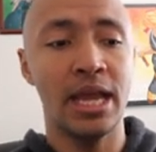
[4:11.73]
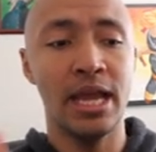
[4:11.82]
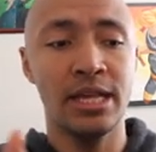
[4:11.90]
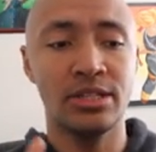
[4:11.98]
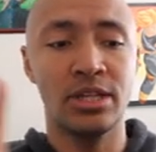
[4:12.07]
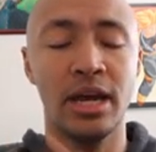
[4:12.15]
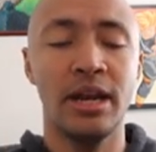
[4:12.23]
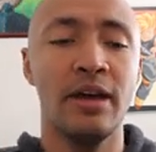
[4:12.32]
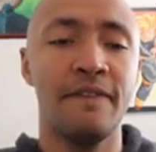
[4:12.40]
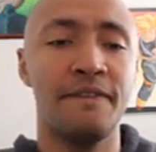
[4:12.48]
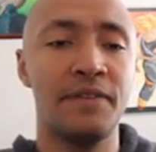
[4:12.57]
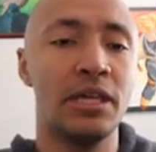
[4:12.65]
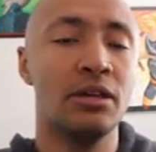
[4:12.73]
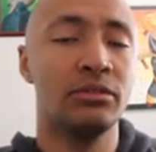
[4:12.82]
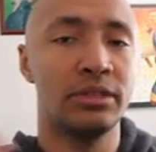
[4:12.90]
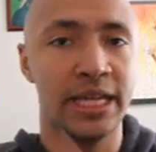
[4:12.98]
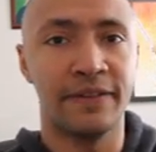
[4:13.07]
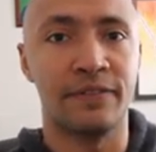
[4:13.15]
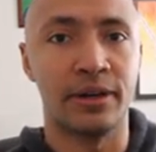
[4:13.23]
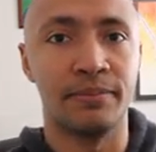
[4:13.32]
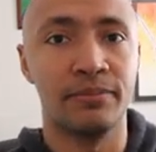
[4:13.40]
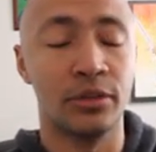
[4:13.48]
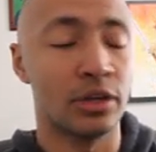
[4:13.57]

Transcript: is gonna feel different.